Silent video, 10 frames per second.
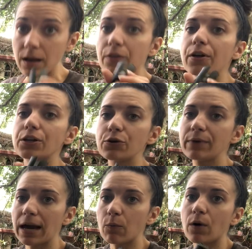that you
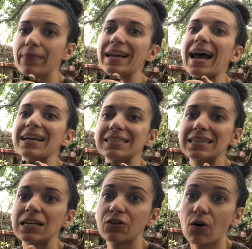get one that has
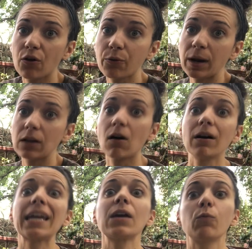teeth all the way along.
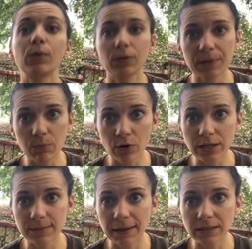It will be more
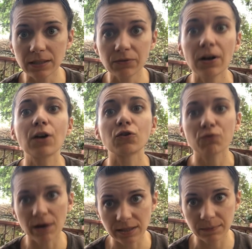expensive.
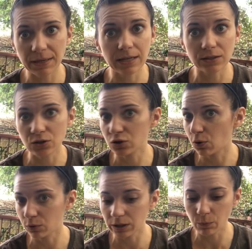Trust me, it is
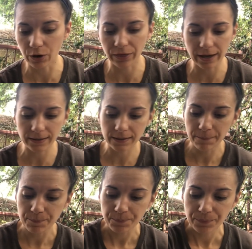totally worth it.
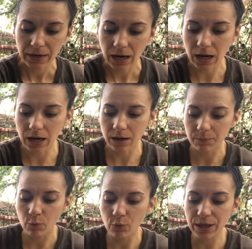
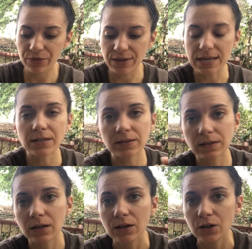With these,
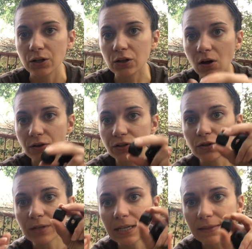you'll also
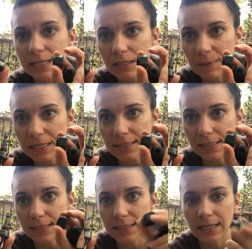need these
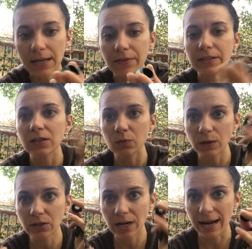pieces. This is
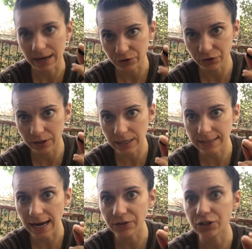what's going to actually
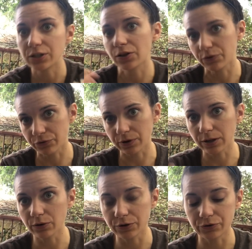attach it to the
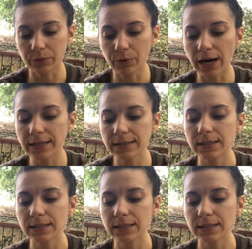drill or drill press.